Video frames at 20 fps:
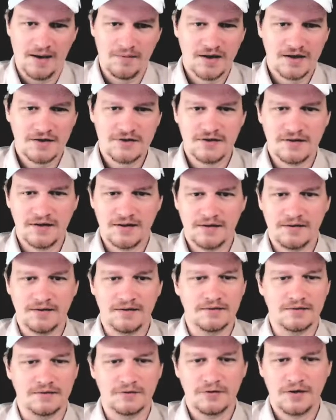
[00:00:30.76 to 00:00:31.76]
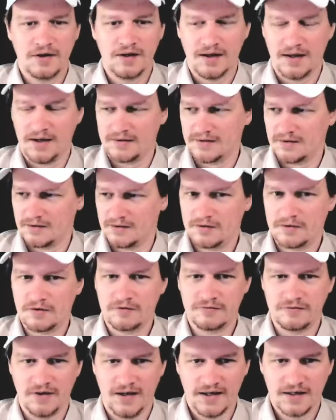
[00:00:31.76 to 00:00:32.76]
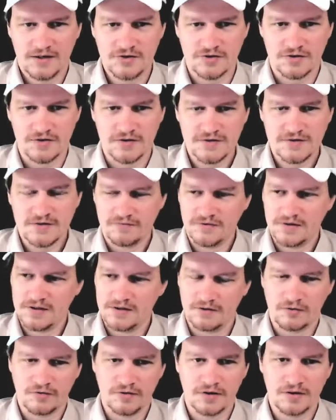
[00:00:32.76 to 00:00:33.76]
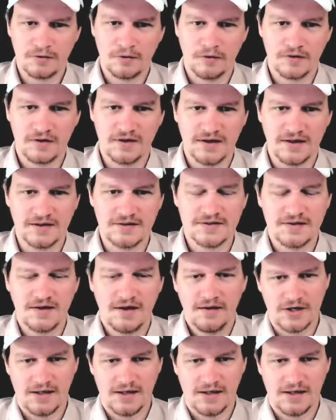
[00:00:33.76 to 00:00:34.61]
actually looking at a lot of lectures, video recordings,